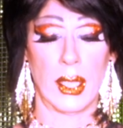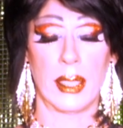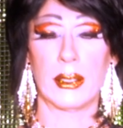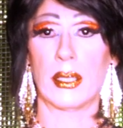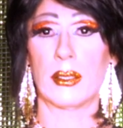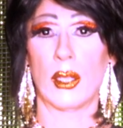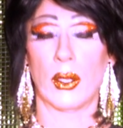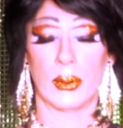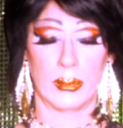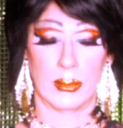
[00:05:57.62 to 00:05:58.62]
John says
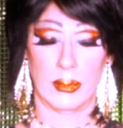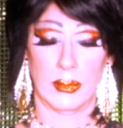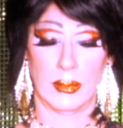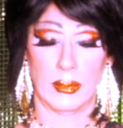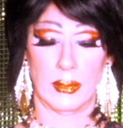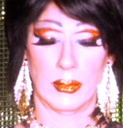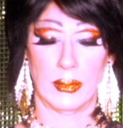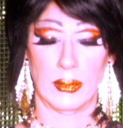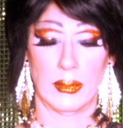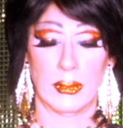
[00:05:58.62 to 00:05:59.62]
no.
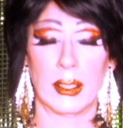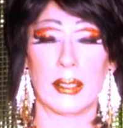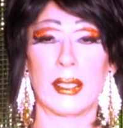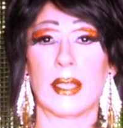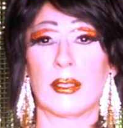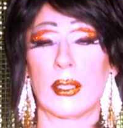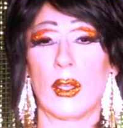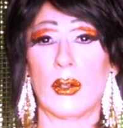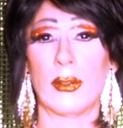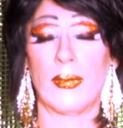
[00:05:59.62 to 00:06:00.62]
Decides
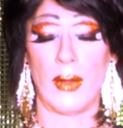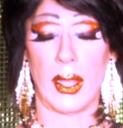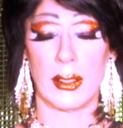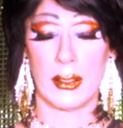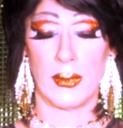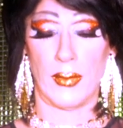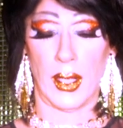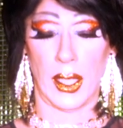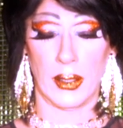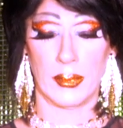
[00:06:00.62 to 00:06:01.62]
to go to France to
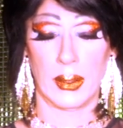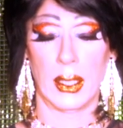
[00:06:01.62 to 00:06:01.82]
fight,